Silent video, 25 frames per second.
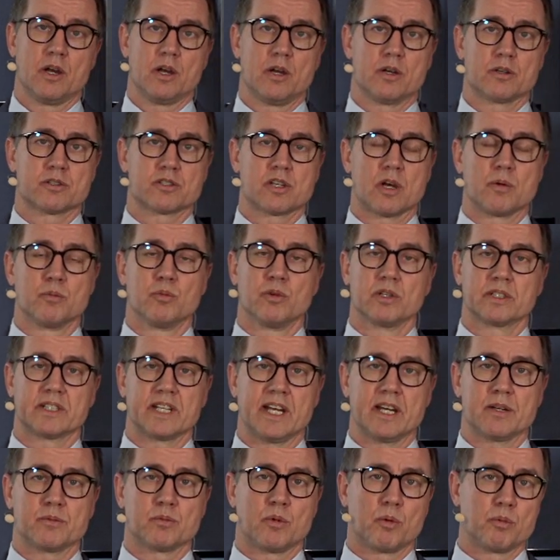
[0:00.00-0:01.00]
Some will
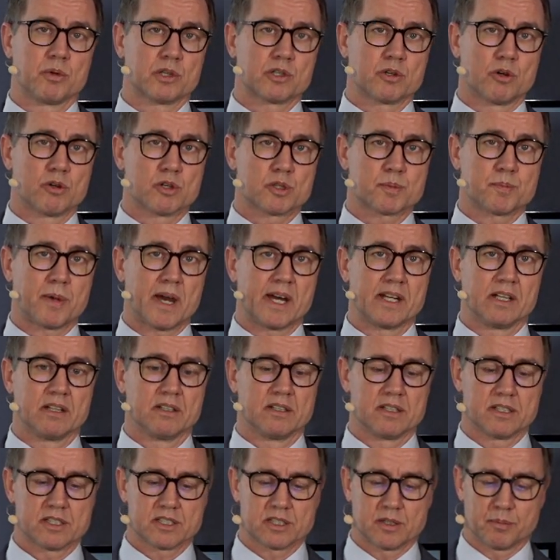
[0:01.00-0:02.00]
get what we call
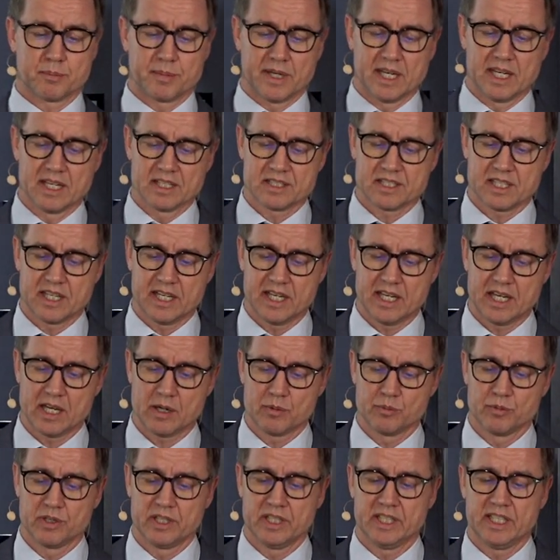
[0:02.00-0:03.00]
spinal instability,
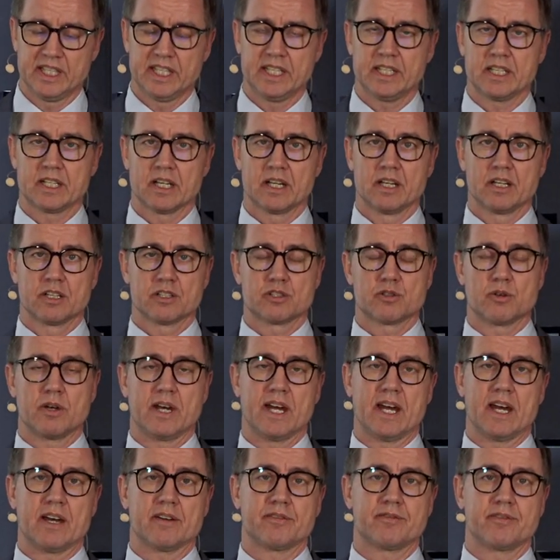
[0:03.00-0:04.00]
and we need to
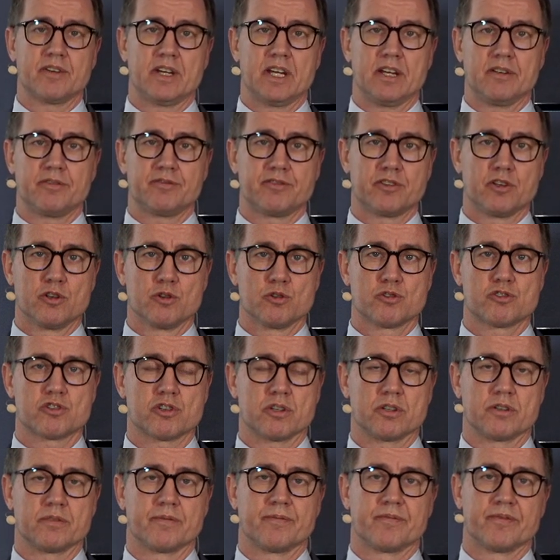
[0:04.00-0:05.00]
have a
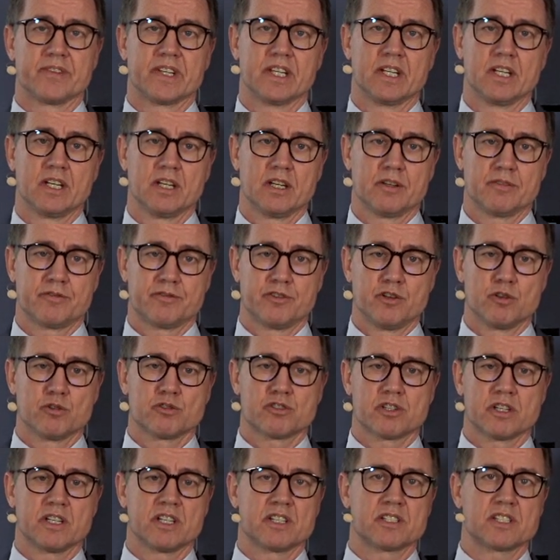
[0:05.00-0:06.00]
fusion.
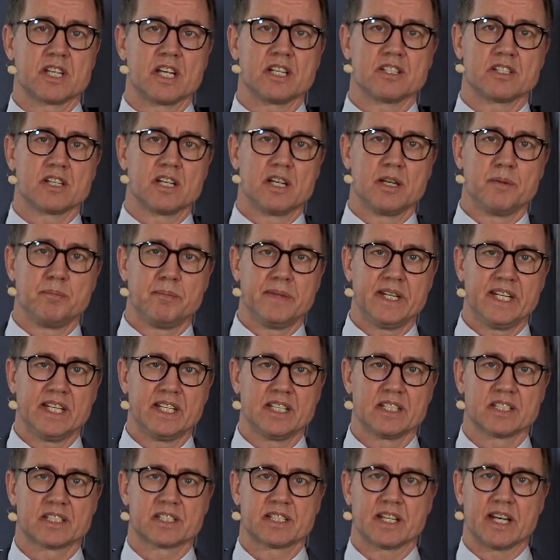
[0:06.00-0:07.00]
Fusion essentially
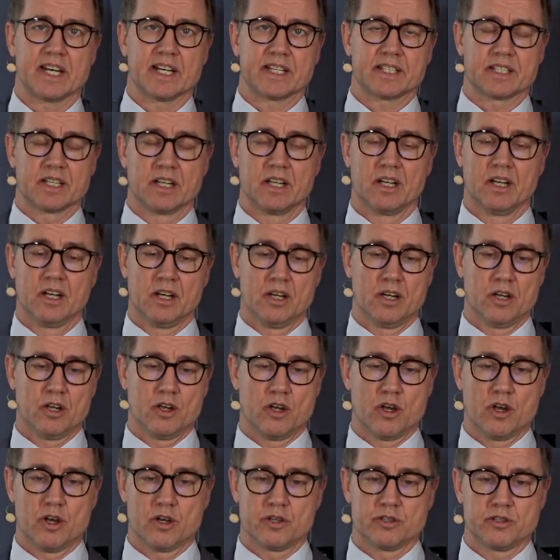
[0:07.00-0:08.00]
means that
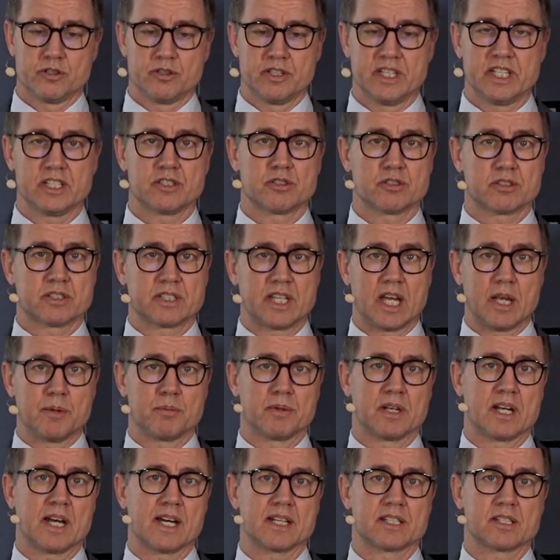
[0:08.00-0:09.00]
you need to
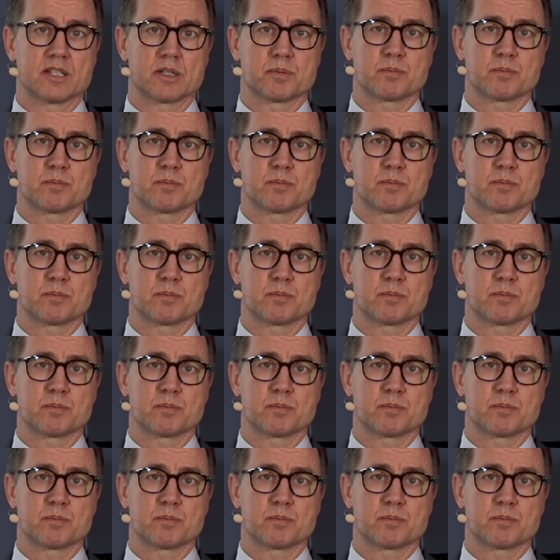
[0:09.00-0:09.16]
stabilize the